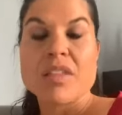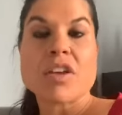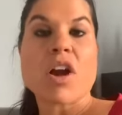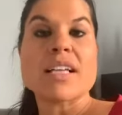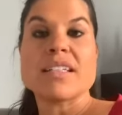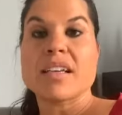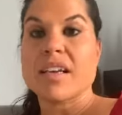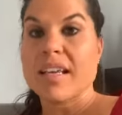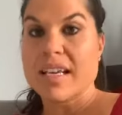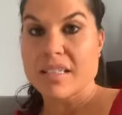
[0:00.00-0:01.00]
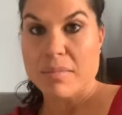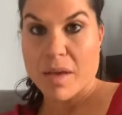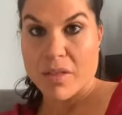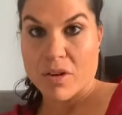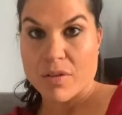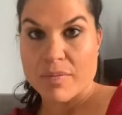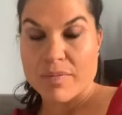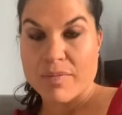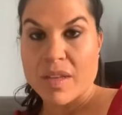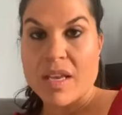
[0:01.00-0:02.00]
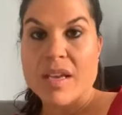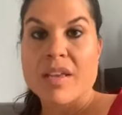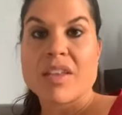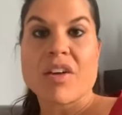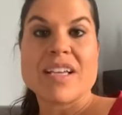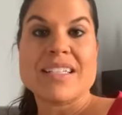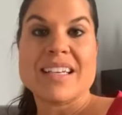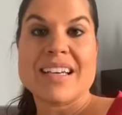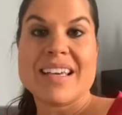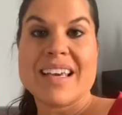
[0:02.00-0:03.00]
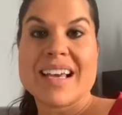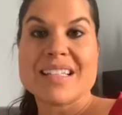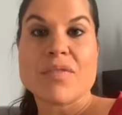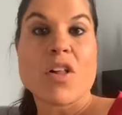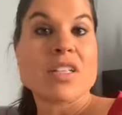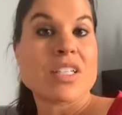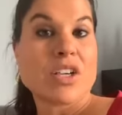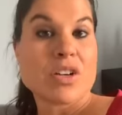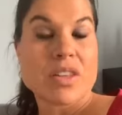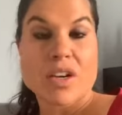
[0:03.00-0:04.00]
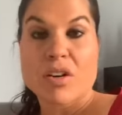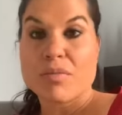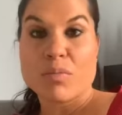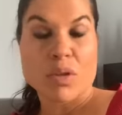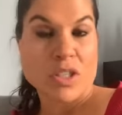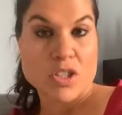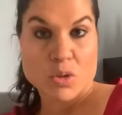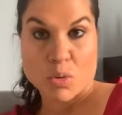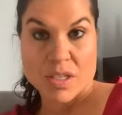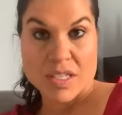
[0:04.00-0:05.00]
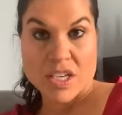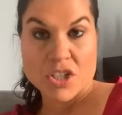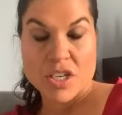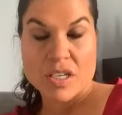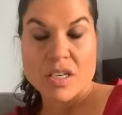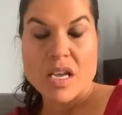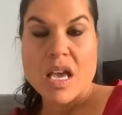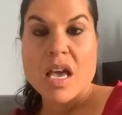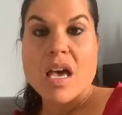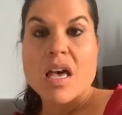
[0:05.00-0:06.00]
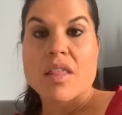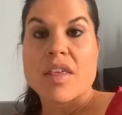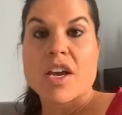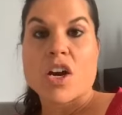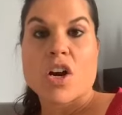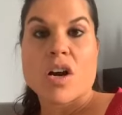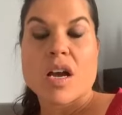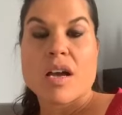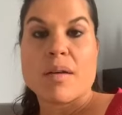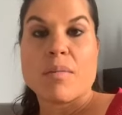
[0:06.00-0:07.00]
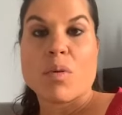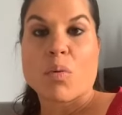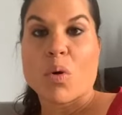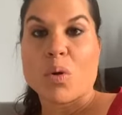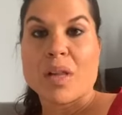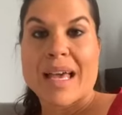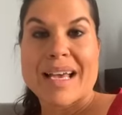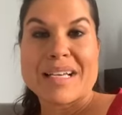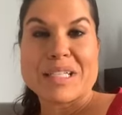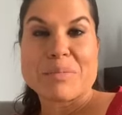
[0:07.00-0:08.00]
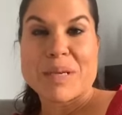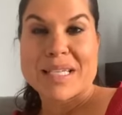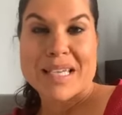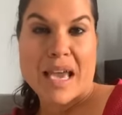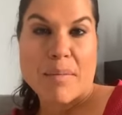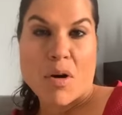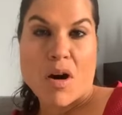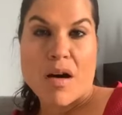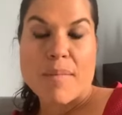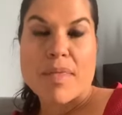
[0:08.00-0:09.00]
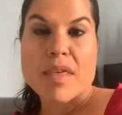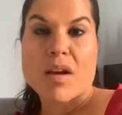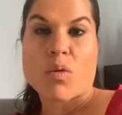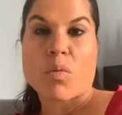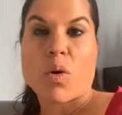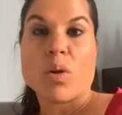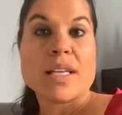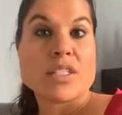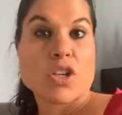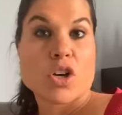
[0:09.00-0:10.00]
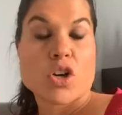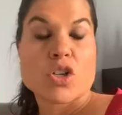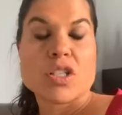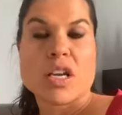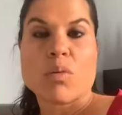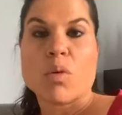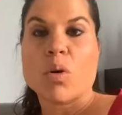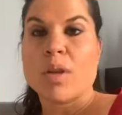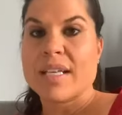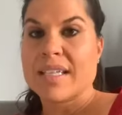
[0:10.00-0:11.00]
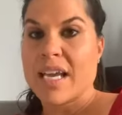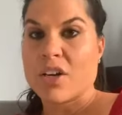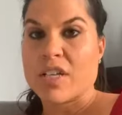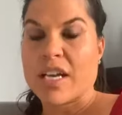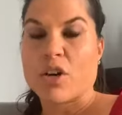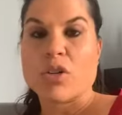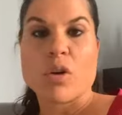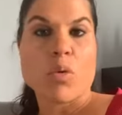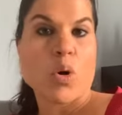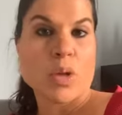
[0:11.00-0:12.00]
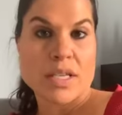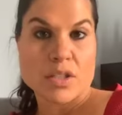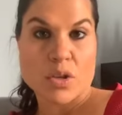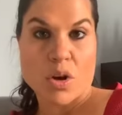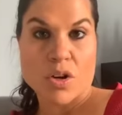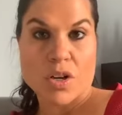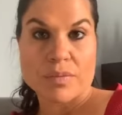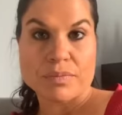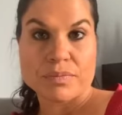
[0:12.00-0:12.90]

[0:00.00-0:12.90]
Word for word: Their identity as a mother, their identity as a volunteer at their religious organization, their um, role as PTA mom, their role as nurse, their role as caretaker, their role as daughter.